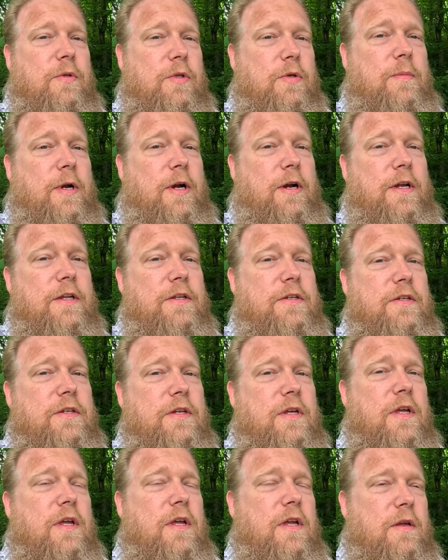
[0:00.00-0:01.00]
blueberries,
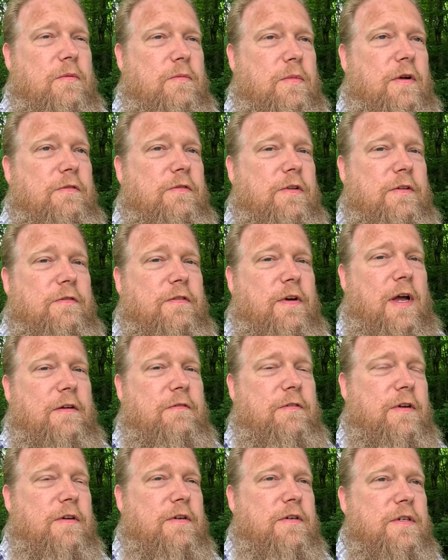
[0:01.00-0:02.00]
roughly
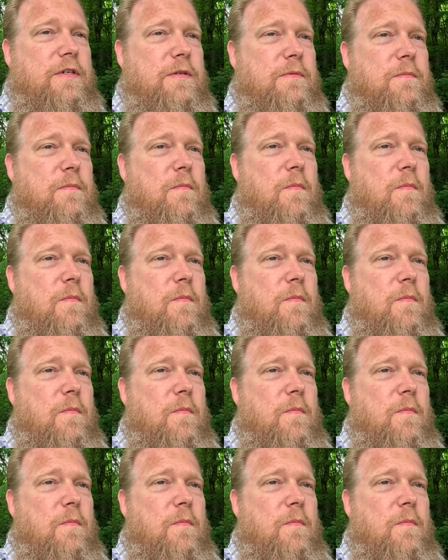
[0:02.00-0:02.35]
5 years.